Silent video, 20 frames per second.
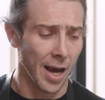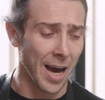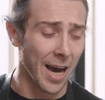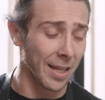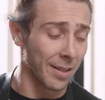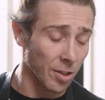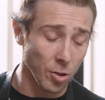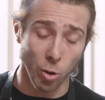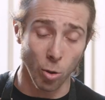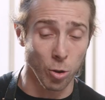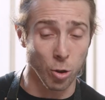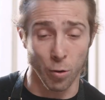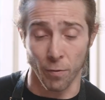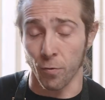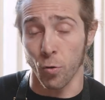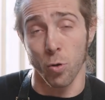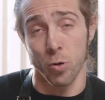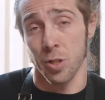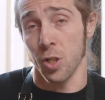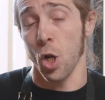There's also,
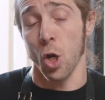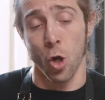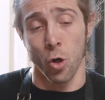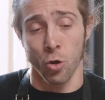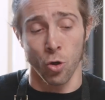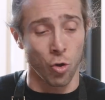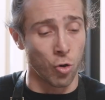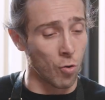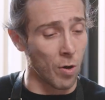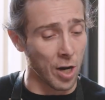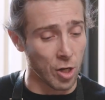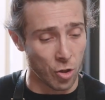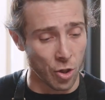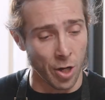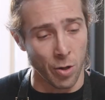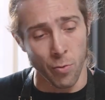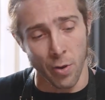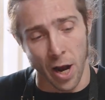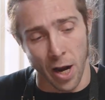of course, the London Dry Gin.